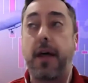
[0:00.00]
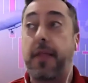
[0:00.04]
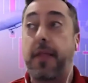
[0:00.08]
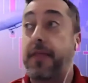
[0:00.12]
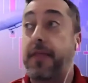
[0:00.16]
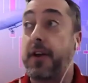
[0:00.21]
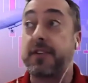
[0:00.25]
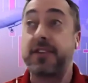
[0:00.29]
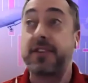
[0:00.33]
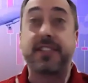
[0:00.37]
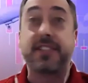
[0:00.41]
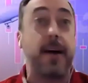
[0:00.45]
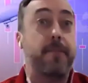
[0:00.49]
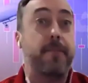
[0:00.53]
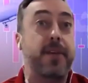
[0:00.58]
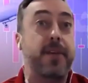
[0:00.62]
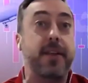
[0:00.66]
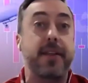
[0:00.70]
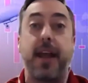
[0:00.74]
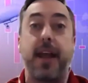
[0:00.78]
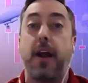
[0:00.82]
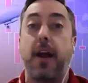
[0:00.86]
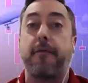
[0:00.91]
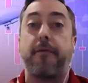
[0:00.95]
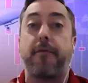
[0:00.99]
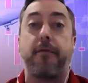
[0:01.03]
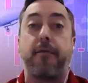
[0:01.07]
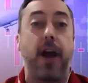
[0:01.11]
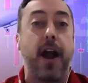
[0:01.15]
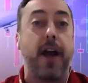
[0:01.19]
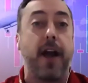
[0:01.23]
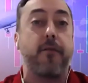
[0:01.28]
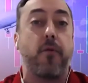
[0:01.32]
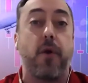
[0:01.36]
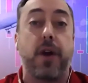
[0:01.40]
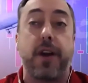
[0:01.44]
There's something there for
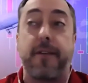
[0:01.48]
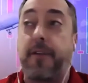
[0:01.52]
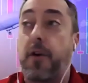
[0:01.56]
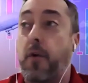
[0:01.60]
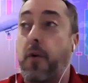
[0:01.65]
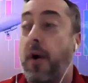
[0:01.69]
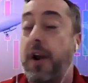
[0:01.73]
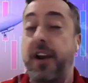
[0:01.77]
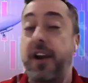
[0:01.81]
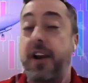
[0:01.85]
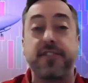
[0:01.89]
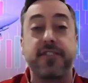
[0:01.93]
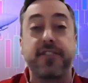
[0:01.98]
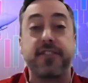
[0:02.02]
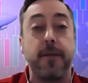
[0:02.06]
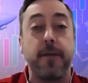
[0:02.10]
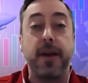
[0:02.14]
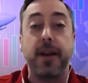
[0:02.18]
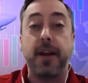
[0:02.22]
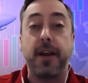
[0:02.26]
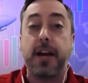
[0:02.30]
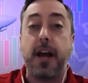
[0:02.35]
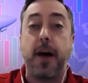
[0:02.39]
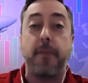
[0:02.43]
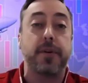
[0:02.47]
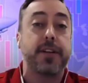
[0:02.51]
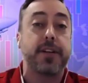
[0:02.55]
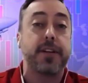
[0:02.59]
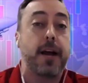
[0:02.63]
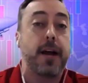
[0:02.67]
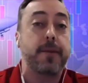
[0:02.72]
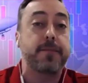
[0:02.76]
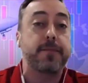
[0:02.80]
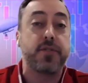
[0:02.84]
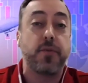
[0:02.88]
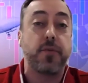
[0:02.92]
everyone. If you want to just come in a couple
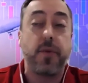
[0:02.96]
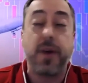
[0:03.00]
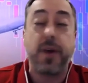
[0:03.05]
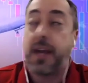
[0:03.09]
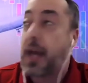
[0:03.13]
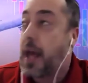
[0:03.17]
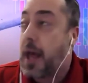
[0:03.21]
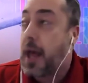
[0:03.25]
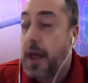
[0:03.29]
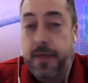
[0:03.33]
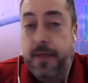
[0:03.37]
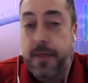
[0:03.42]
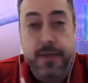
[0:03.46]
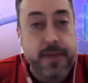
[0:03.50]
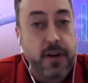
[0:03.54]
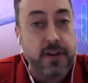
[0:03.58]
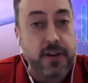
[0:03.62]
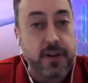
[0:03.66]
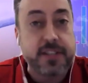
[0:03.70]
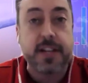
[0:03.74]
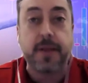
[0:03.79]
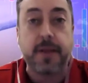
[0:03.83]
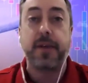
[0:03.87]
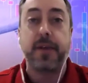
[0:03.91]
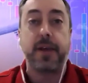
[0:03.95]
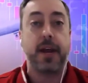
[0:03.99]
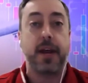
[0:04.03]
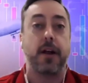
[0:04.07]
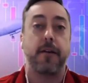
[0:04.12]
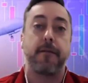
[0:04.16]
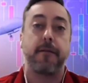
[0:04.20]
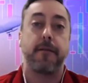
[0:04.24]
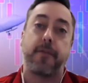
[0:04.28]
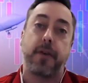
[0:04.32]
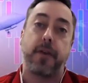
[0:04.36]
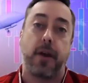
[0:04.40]
times a week, there's something
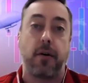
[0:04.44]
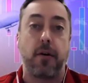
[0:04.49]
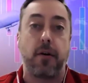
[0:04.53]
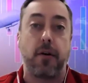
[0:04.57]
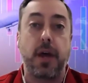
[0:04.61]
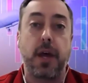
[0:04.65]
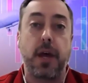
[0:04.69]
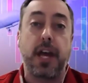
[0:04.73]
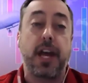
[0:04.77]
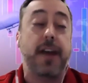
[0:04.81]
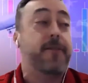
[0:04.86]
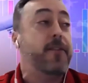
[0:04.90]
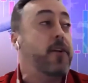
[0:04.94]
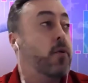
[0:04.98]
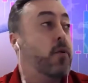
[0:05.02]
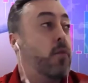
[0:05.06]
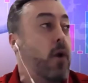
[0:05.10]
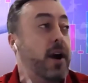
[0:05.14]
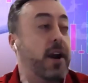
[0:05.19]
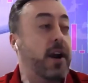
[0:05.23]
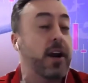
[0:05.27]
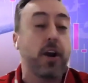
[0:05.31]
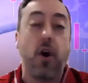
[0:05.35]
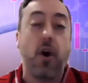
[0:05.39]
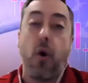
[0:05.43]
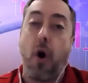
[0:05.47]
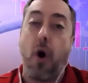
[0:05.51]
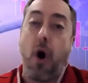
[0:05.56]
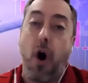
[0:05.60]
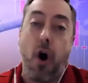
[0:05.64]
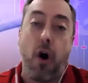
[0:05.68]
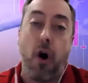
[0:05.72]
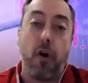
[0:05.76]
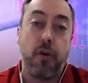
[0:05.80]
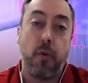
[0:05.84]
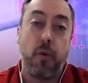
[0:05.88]
here for you. If you want to go
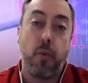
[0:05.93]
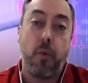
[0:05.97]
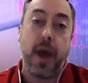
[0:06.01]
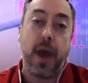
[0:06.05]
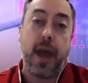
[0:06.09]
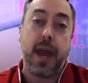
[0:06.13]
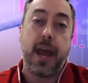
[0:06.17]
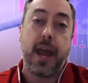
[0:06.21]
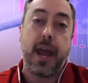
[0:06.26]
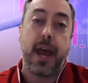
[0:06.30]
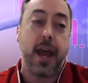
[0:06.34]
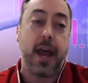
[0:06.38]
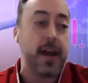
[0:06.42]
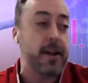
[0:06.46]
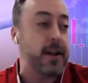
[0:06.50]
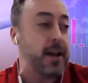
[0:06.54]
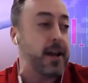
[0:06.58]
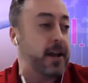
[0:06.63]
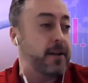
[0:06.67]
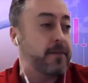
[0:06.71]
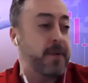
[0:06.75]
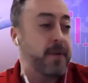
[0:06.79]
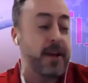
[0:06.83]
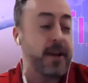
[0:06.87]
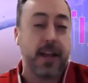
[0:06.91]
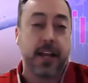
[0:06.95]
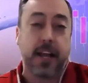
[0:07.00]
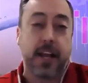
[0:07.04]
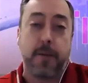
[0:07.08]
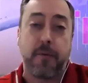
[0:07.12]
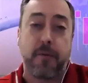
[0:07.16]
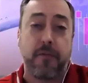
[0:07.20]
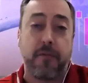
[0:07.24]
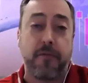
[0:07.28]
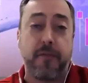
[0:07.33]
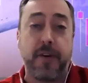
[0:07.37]
all the way and be like a
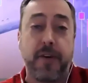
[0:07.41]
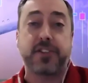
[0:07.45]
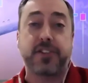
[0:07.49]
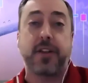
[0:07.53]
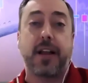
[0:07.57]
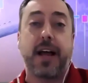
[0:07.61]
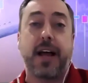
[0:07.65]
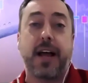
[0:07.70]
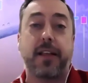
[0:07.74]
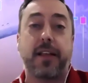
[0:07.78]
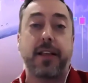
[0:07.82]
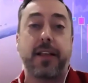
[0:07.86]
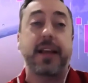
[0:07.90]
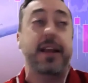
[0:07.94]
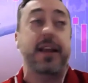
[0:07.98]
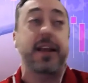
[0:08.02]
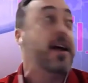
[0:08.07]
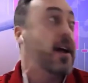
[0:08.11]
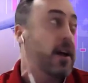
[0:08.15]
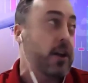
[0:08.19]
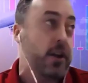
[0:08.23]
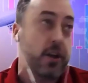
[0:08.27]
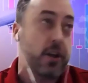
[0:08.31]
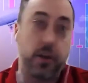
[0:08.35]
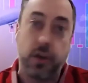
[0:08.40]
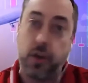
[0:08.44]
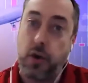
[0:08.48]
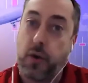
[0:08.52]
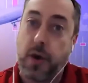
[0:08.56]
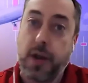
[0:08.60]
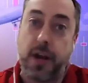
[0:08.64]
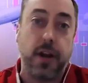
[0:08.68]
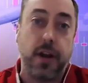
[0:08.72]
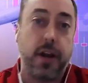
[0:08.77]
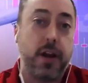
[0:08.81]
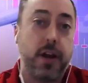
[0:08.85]
professional athlete, you
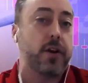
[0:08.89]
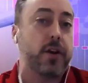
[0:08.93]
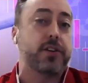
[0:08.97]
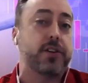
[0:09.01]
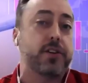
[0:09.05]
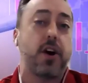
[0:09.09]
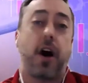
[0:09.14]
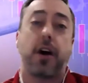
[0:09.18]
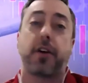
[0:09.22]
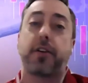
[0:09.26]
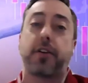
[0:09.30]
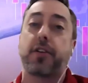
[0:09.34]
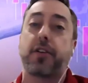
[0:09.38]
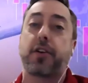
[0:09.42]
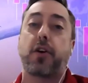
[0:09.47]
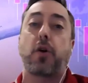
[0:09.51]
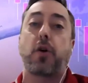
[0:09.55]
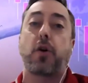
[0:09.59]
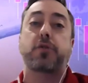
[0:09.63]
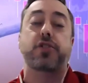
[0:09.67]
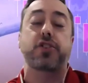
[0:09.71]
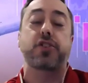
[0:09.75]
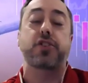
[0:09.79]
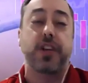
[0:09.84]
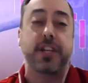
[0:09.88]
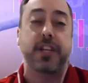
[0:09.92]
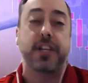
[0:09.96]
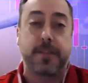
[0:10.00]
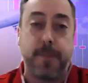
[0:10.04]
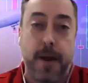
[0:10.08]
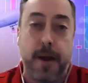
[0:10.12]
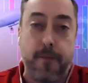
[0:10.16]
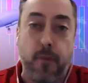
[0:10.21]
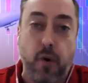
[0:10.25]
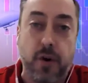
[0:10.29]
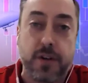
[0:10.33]
can talk to the coaches. You can
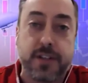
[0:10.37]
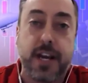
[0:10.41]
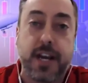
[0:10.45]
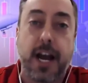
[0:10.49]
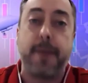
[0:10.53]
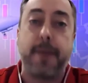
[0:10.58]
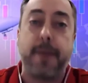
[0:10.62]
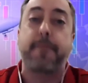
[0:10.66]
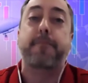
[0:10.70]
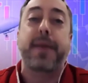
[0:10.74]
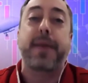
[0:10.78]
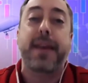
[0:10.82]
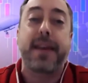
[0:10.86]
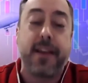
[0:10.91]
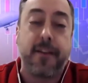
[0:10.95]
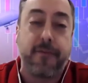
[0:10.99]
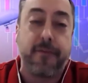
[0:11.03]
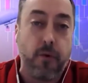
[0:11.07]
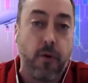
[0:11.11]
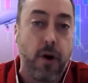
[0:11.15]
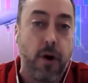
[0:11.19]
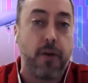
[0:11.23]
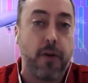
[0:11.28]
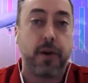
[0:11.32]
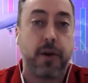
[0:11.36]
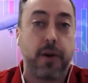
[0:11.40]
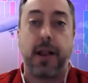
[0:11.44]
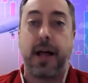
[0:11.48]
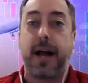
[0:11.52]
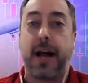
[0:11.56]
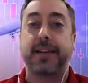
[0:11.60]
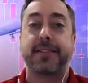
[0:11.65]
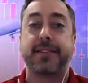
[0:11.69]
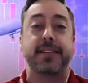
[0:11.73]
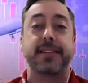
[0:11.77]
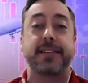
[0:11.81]
spend more time, be there for all the
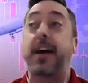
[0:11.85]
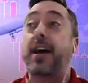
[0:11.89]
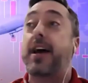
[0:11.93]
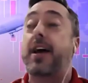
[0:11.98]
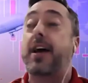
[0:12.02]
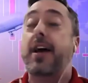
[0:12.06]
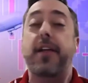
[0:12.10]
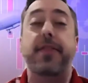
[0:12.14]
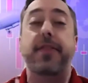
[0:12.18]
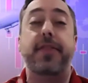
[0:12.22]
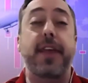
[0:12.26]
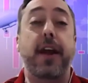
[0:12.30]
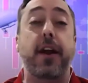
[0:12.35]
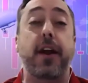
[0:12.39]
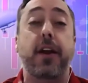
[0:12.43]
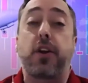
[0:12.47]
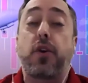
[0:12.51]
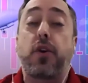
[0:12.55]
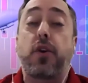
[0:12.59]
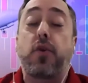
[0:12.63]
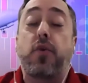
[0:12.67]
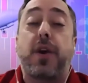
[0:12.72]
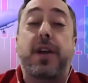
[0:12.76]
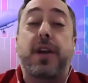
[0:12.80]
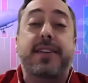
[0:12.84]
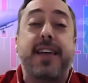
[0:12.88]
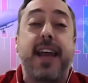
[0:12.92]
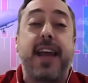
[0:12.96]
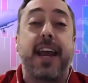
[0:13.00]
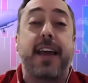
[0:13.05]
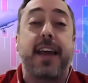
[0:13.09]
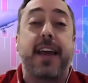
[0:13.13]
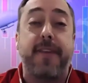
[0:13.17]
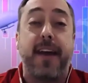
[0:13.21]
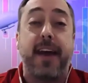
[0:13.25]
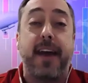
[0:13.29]
classes. You can
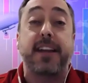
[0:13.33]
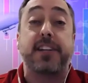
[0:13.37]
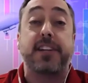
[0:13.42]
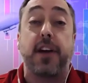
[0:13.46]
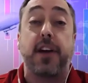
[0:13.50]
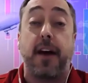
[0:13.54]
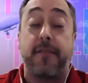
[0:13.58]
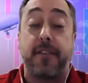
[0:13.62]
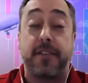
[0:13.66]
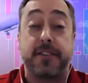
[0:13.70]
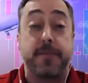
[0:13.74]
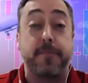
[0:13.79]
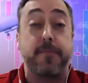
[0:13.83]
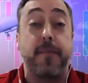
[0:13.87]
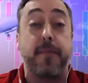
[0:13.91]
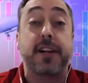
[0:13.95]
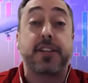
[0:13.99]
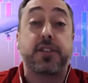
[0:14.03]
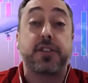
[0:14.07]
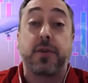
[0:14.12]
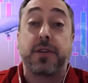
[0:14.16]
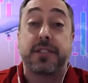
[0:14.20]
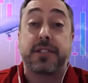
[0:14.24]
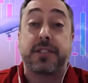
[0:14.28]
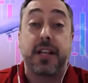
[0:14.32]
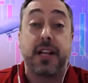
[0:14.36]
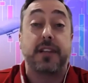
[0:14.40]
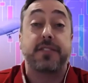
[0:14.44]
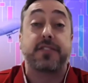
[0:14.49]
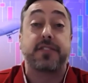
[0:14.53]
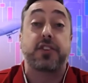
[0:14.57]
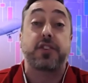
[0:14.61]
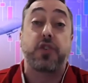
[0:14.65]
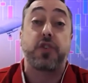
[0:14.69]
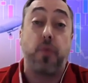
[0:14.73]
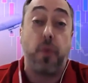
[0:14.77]
take advantage of as much or as little
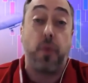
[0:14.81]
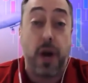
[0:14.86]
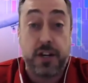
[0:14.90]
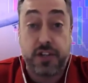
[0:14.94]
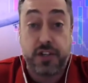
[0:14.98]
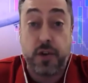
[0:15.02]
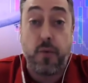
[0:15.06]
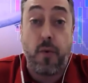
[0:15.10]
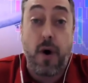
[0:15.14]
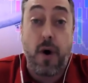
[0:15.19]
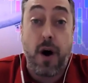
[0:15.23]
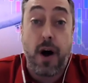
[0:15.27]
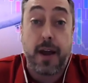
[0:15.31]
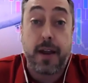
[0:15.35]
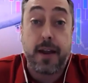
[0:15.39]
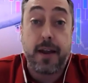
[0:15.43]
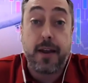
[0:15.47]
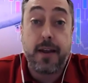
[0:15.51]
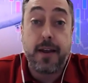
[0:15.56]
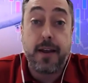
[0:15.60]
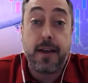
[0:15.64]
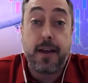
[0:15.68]
as you want.